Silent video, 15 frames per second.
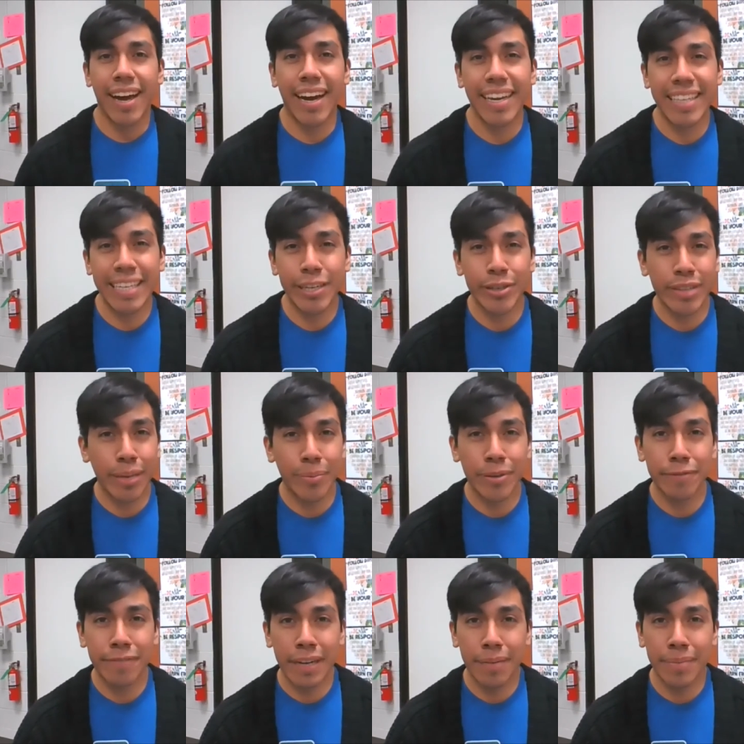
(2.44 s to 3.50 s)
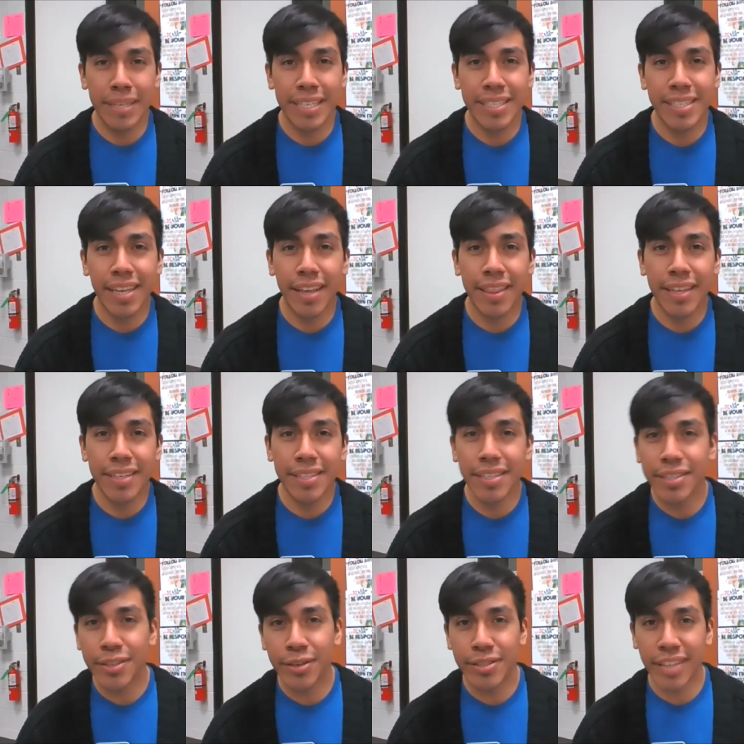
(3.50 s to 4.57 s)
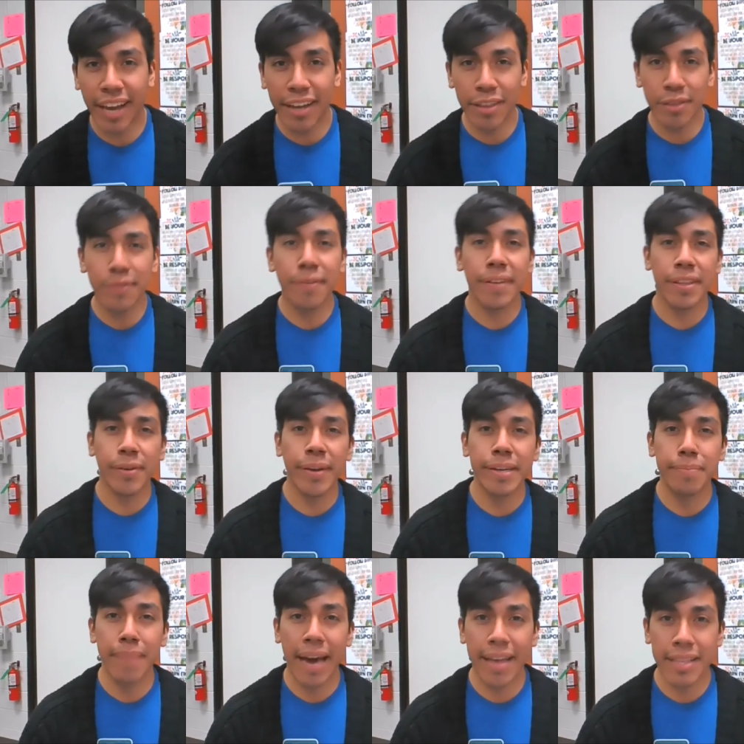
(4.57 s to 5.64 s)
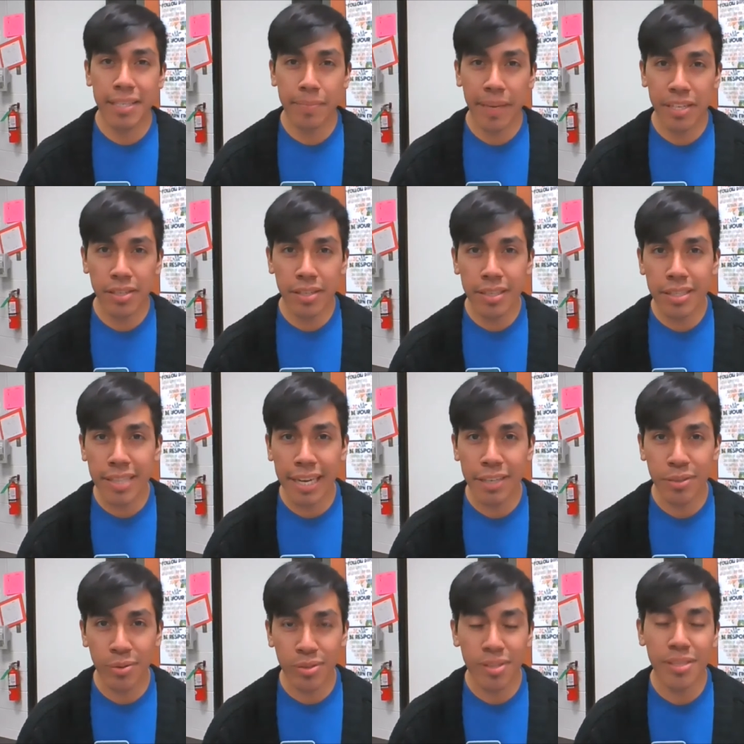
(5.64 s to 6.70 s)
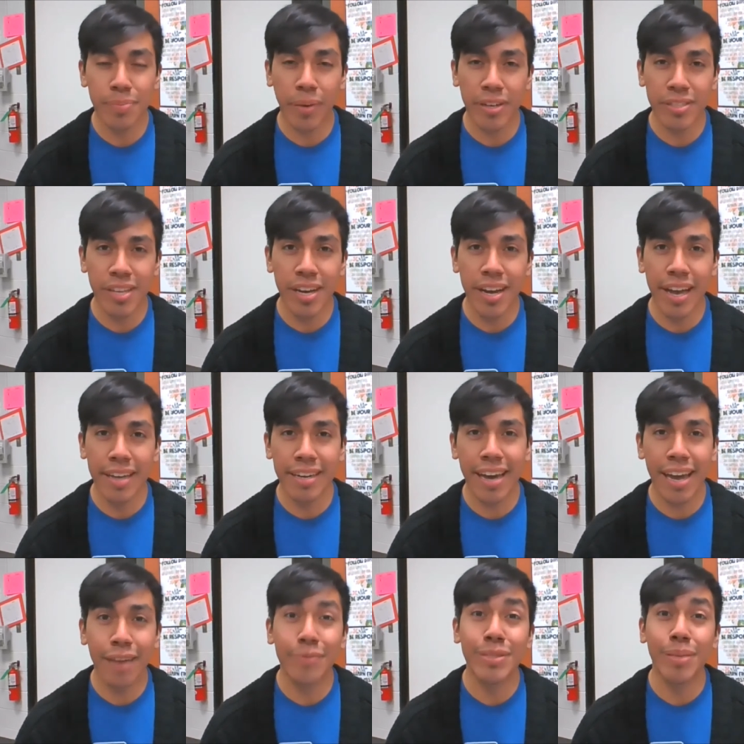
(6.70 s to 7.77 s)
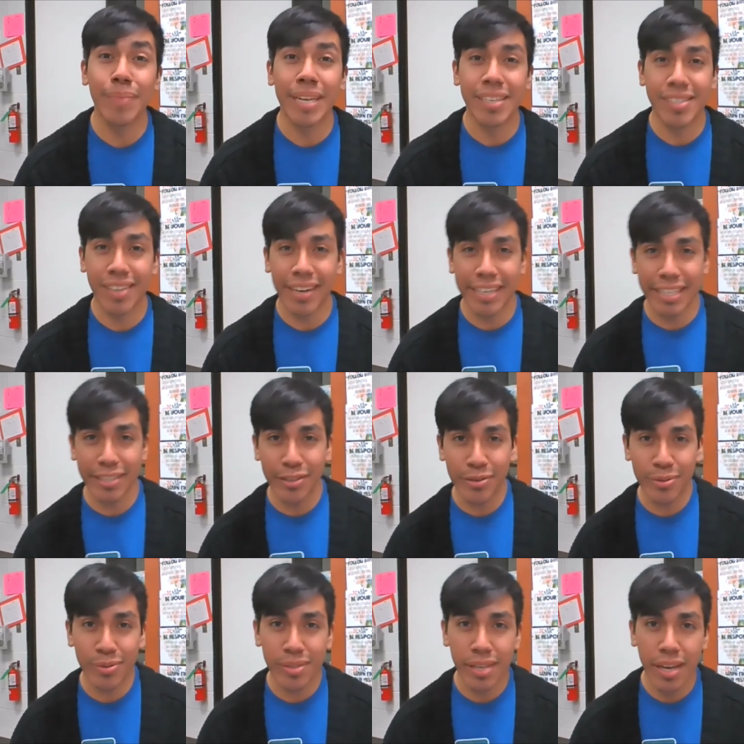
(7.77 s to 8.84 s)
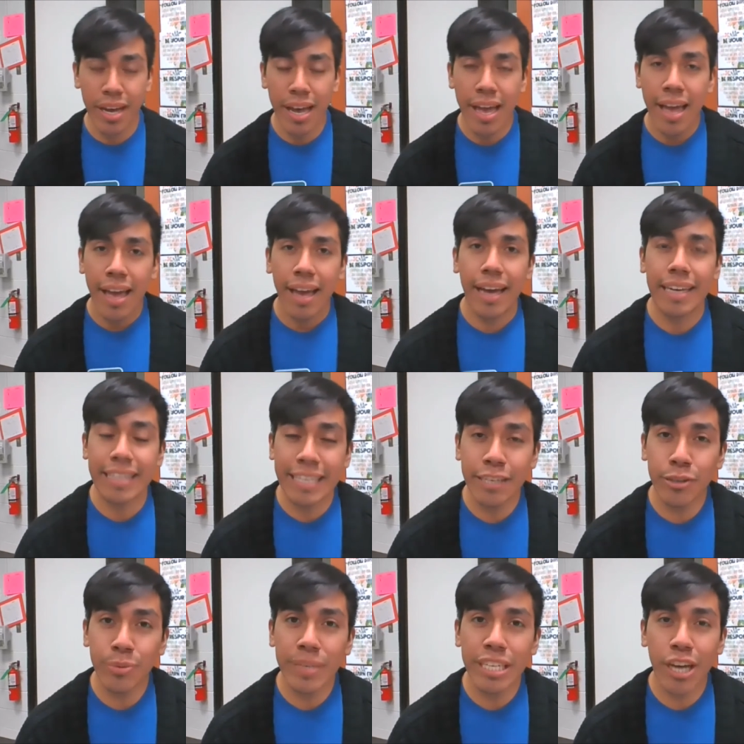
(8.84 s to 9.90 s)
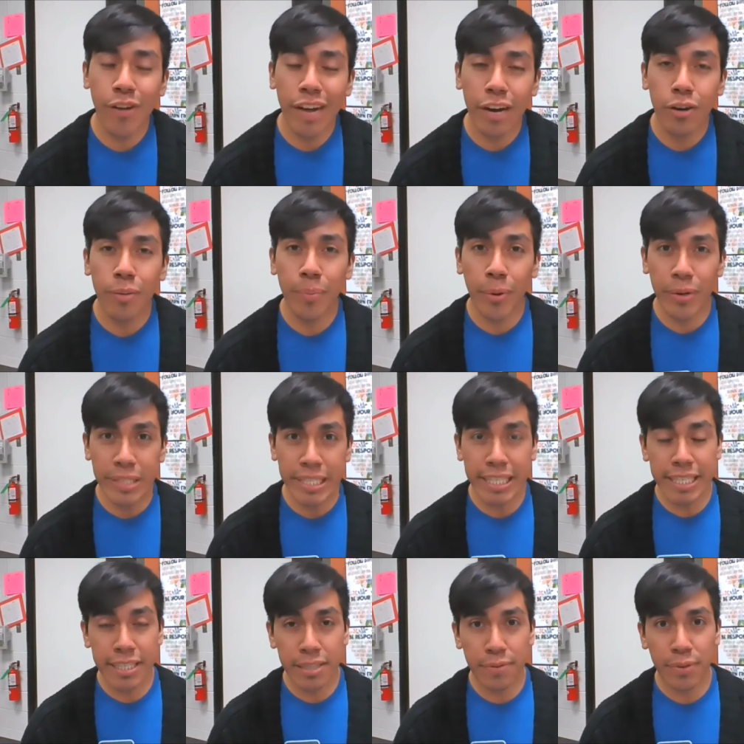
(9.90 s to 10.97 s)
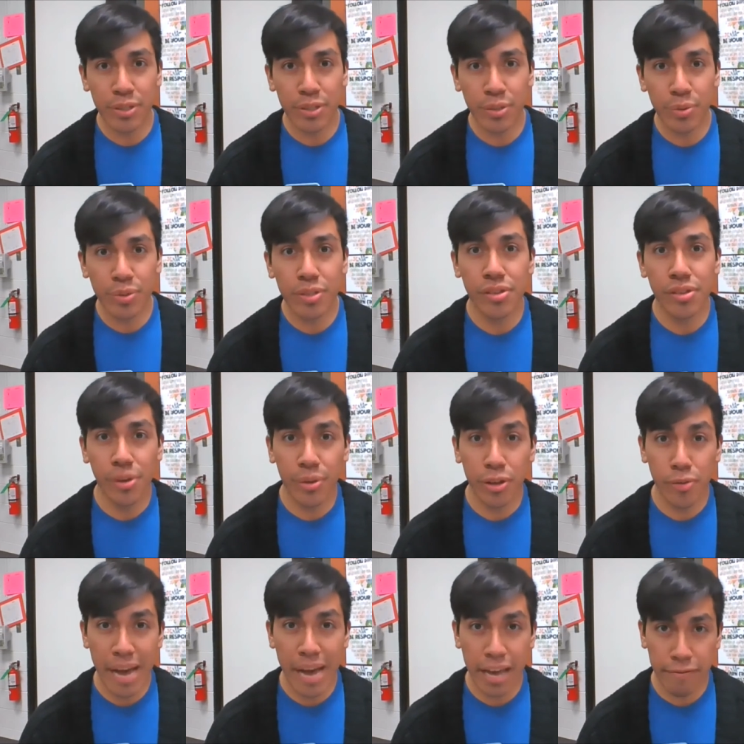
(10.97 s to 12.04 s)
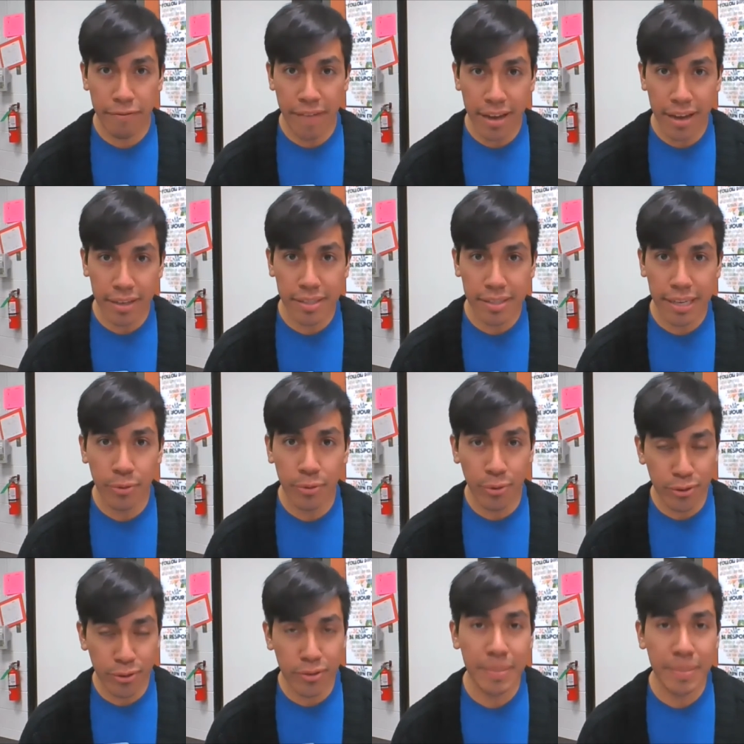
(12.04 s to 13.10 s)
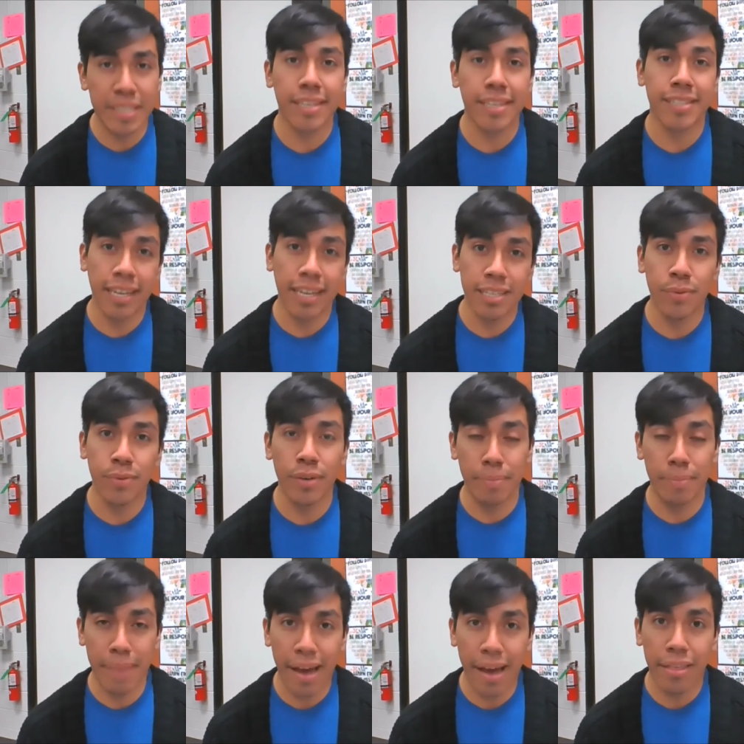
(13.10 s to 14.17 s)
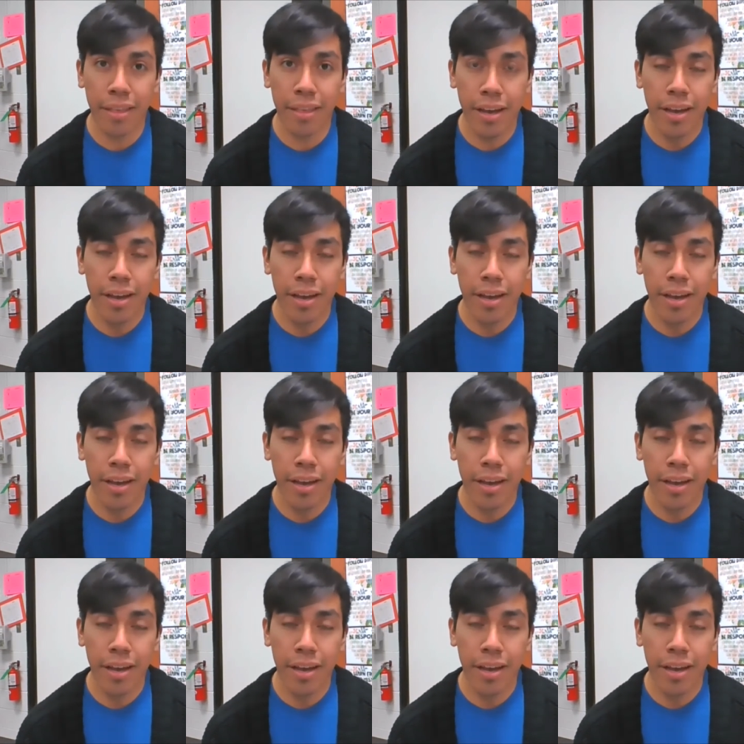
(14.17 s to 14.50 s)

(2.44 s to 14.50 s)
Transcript: Hi, Lieder Leopard families. This is your second through fifth grade math specialist, Jesus Esparza, and I have some exciting news. At Lieder, we know how important it is for students to know their math facts in order to be successful in math.